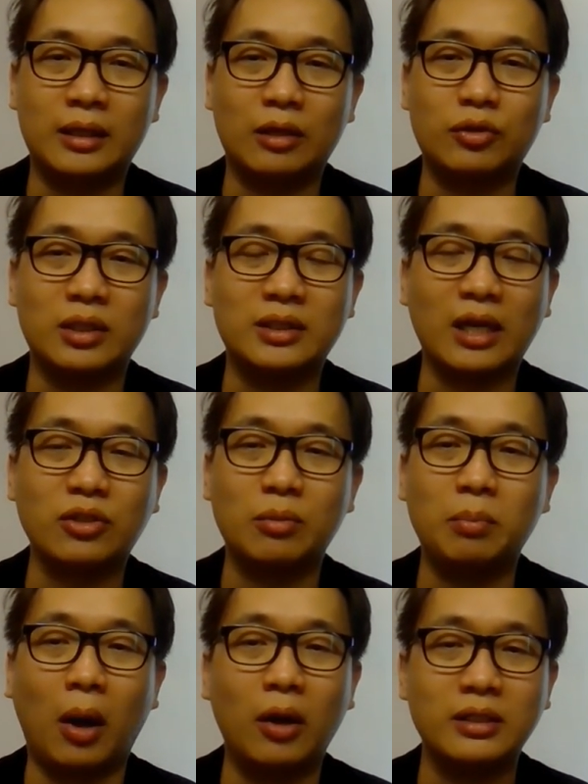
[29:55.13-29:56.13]
transaction
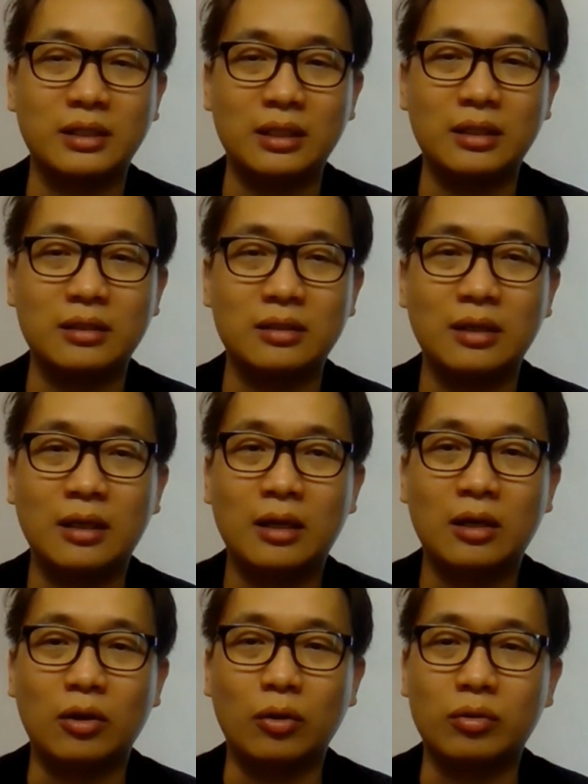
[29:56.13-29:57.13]
policies.
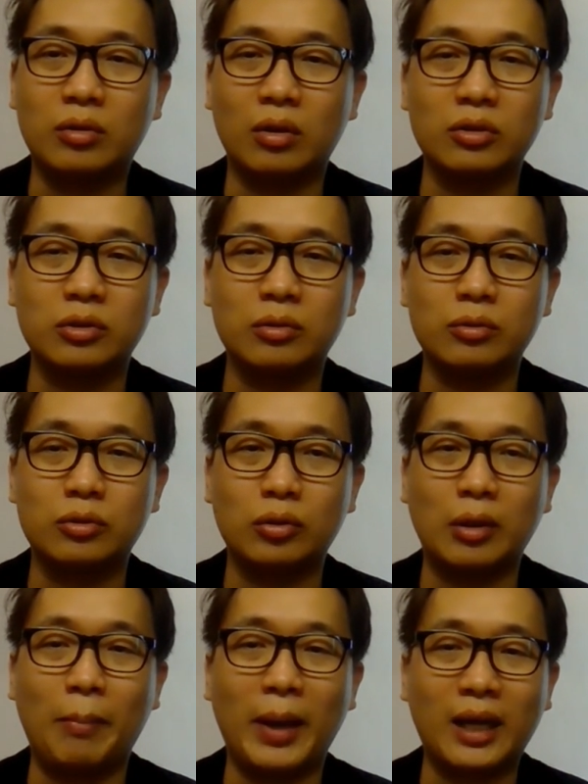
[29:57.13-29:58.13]
You know, so
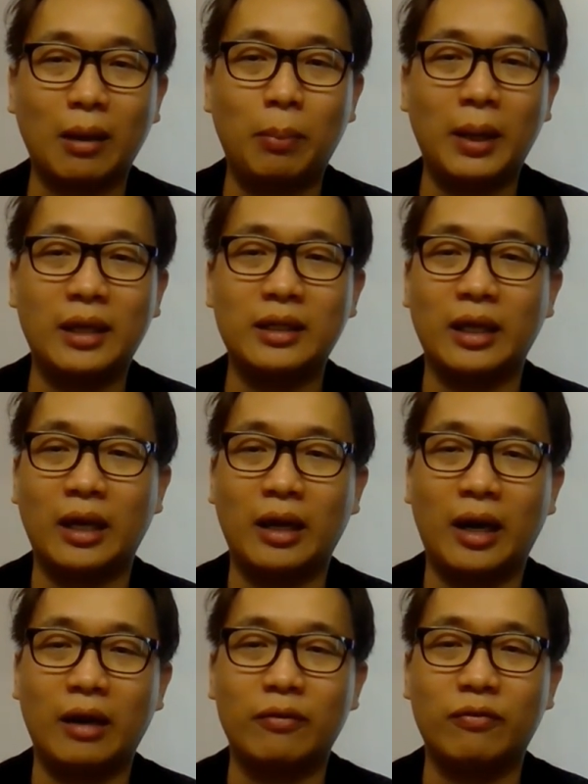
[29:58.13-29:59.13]
the backup plan that
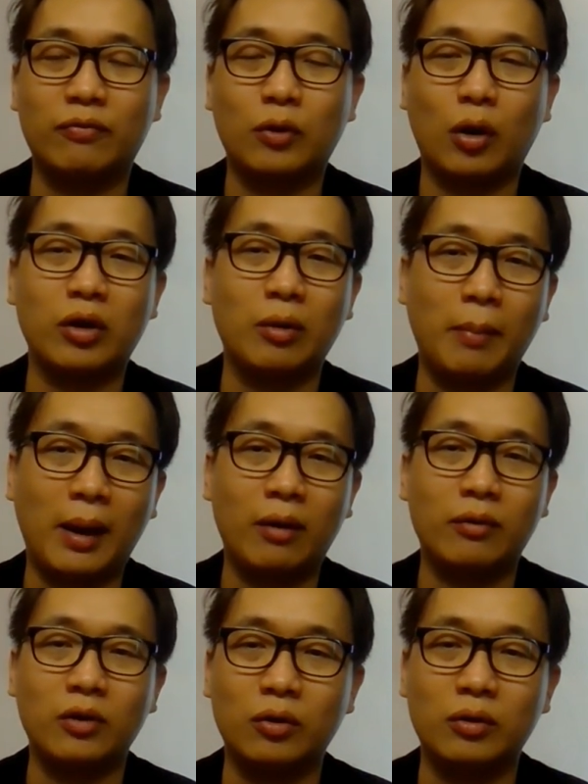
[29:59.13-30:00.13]
I've talked
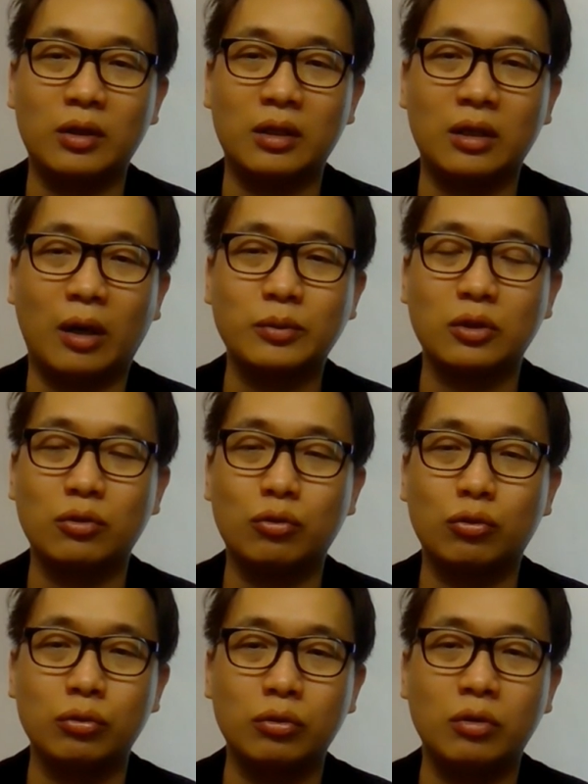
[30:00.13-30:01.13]
about, in the option
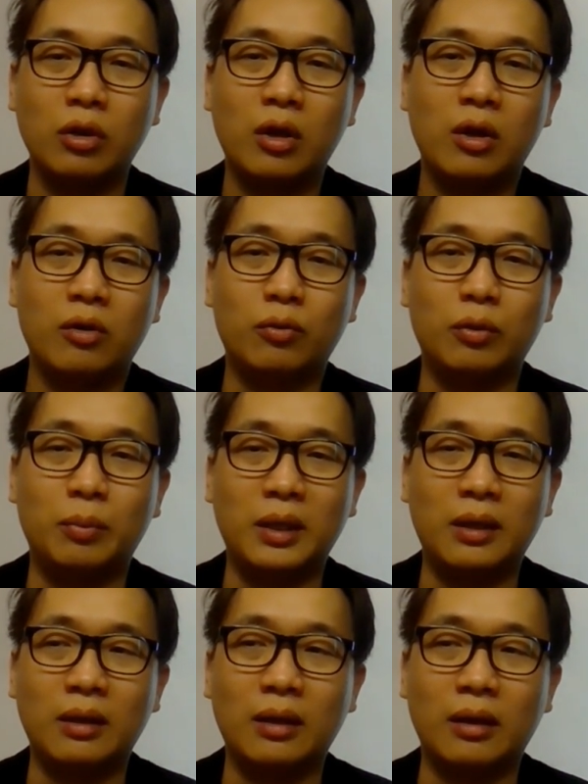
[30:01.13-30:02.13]
two would
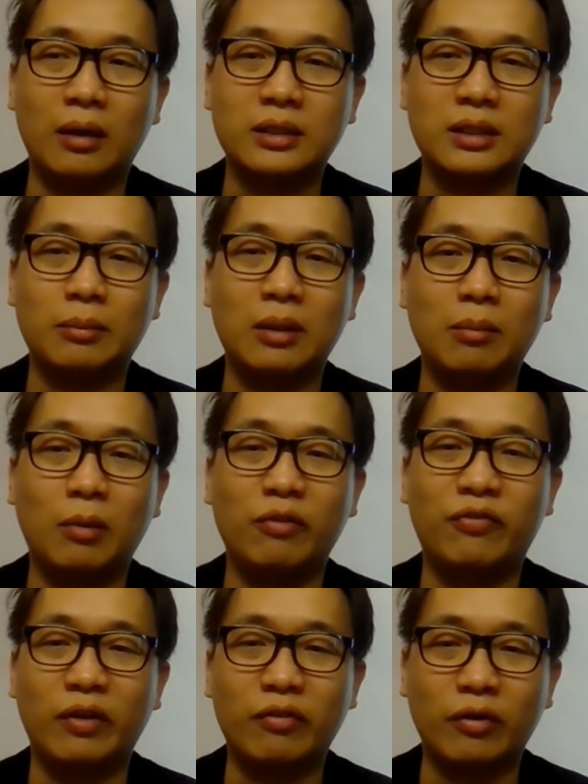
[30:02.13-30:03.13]
be something more
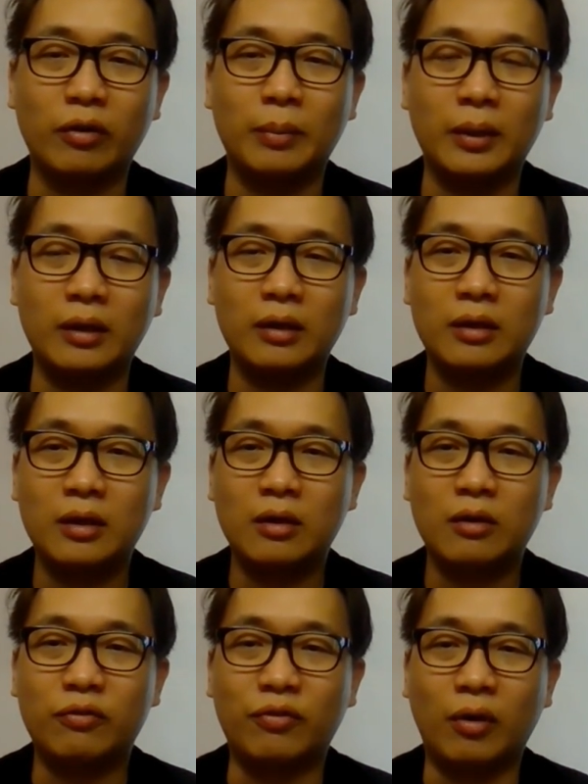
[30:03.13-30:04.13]
favorable
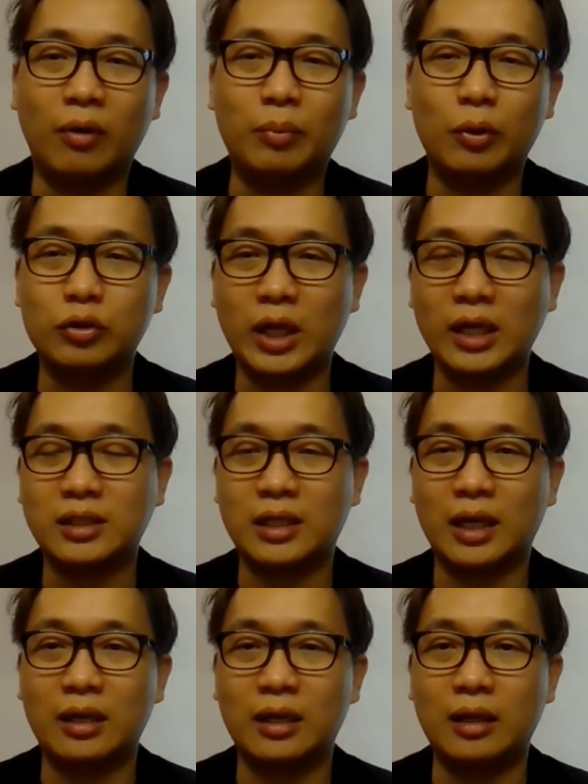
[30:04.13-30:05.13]
for projects
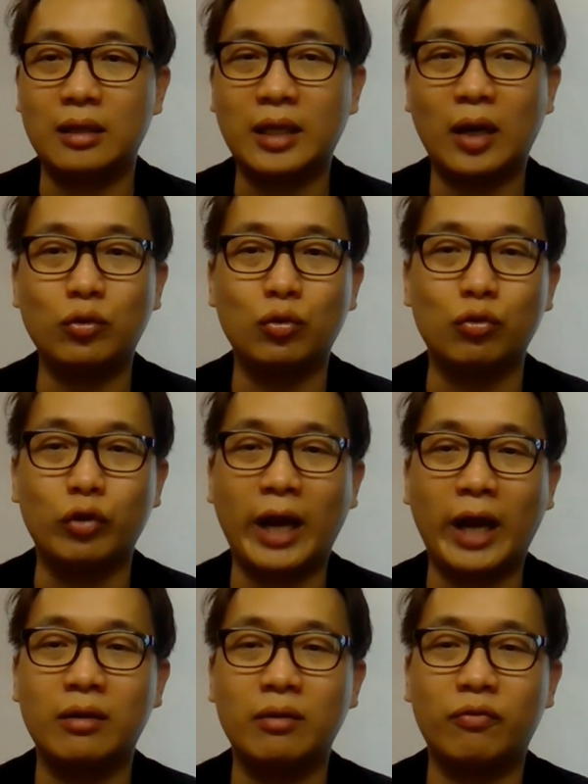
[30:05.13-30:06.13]
that intend to
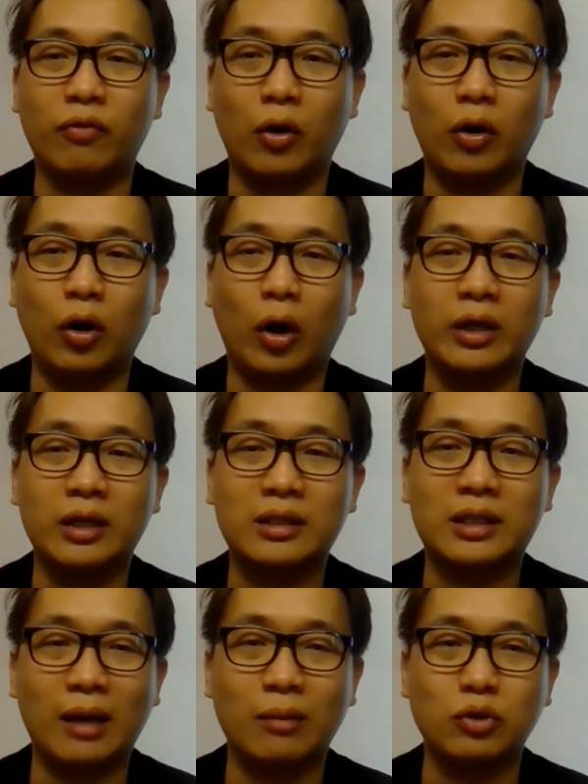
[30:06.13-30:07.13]
run for a longer
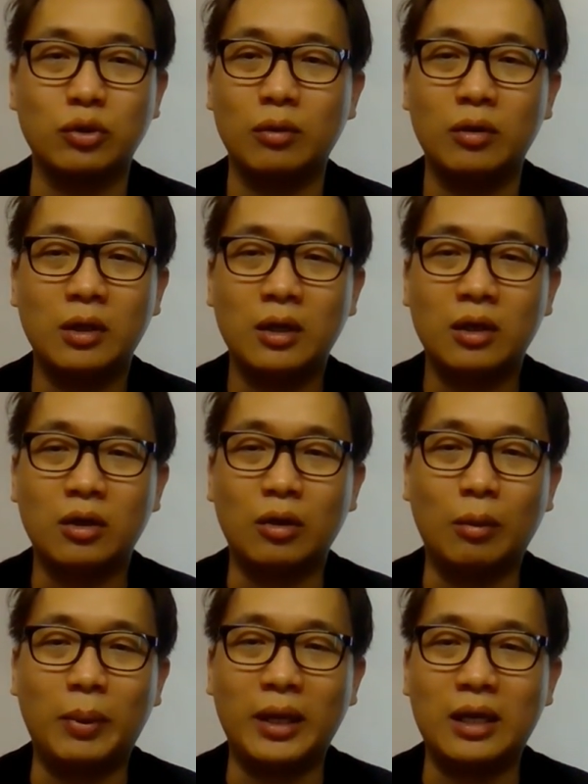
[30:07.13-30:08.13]
time. So, you
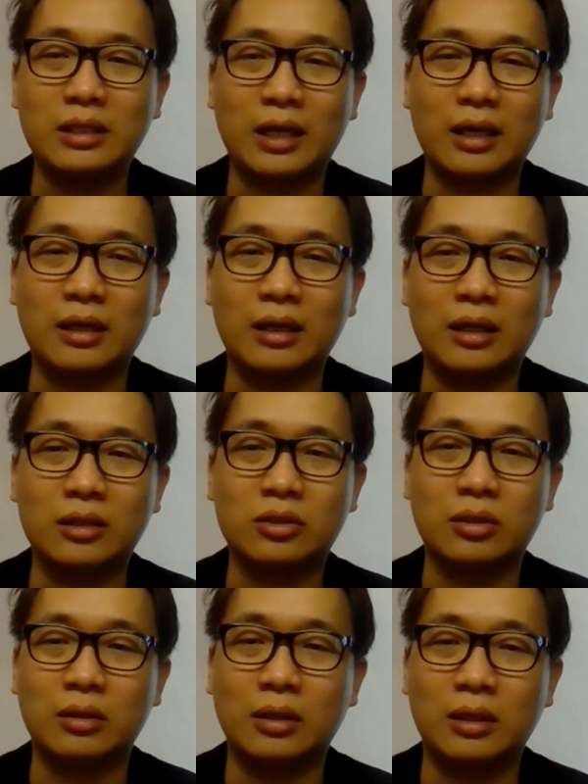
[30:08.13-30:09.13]
know, players like
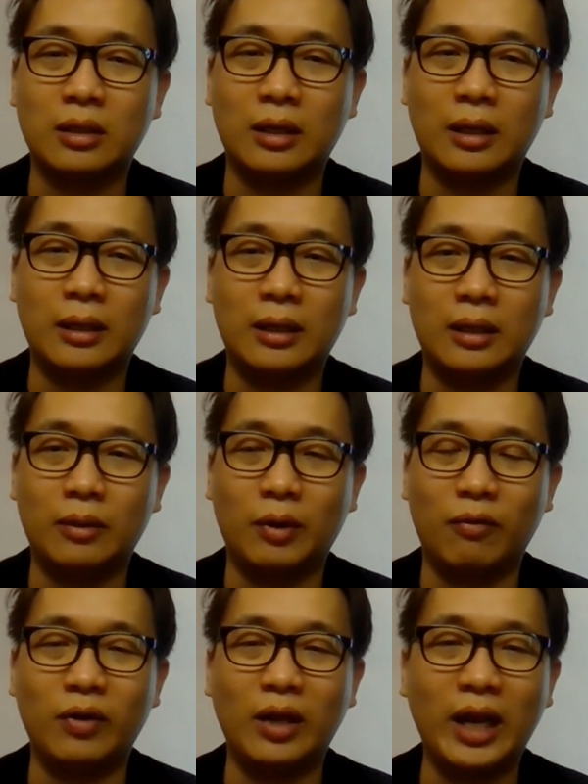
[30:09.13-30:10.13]

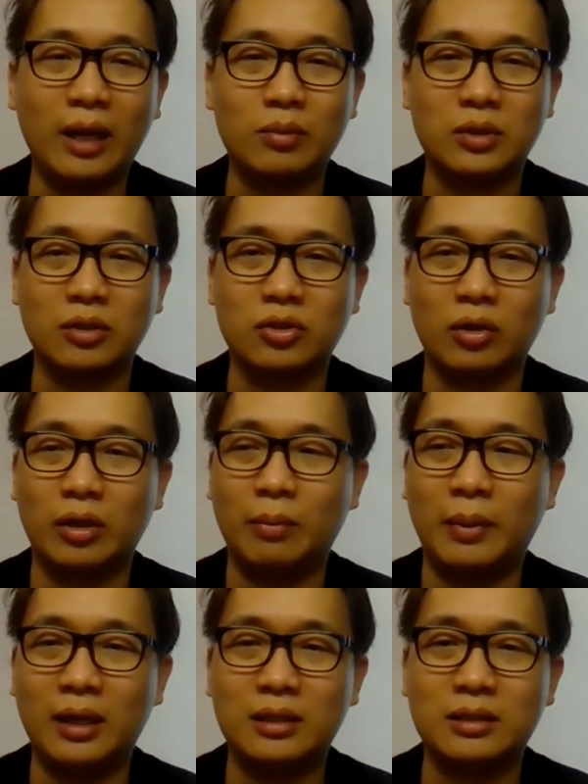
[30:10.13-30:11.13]
Philips,
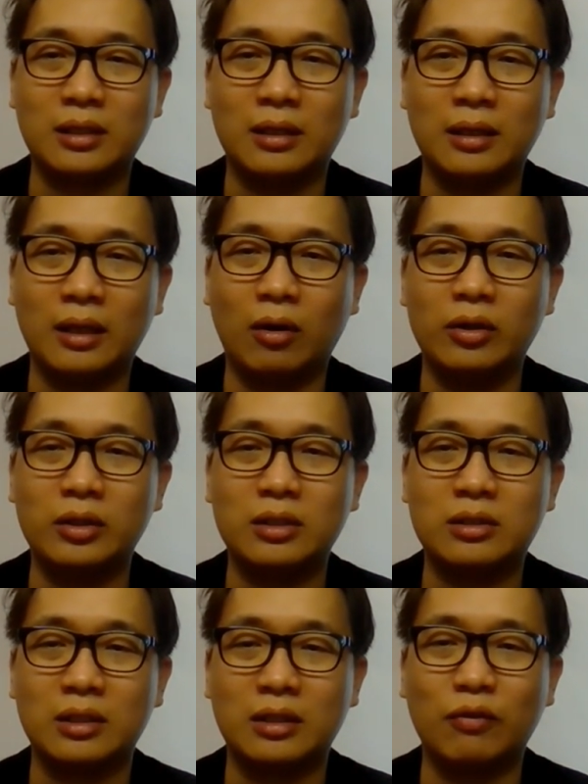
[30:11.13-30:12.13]
Solidbase, and all
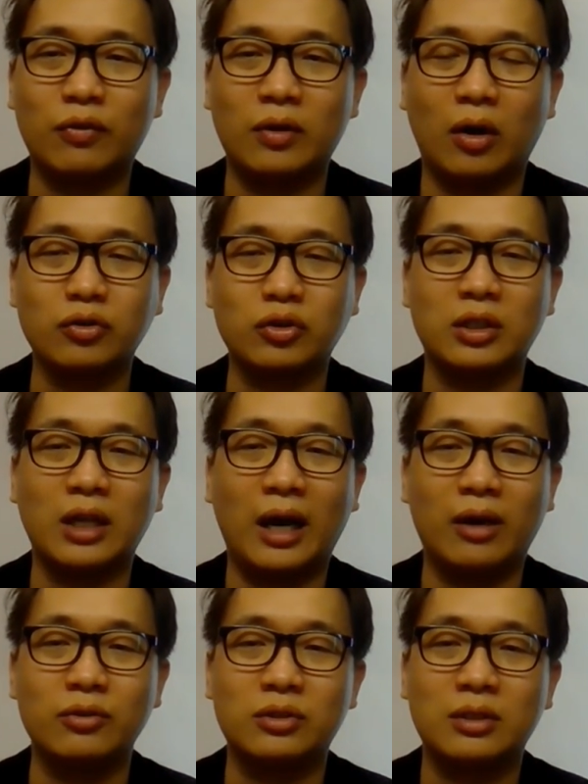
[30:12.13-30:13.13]
these different auction
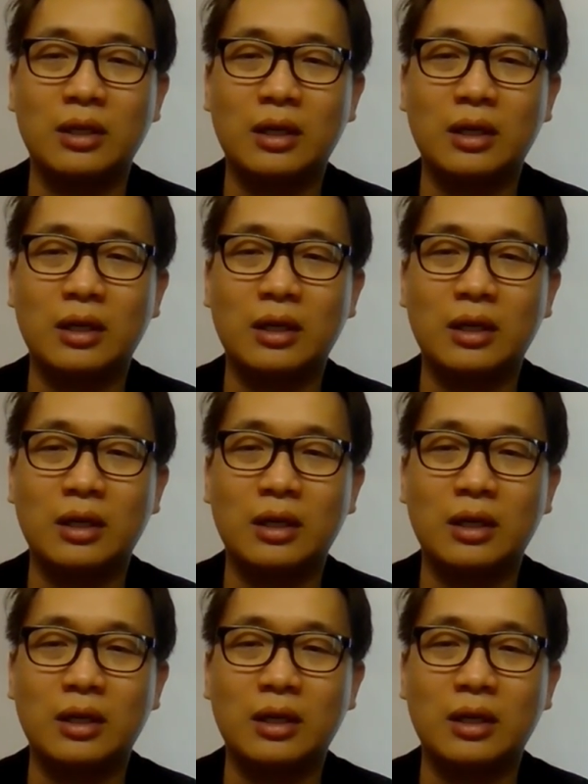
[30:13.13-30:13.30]
house,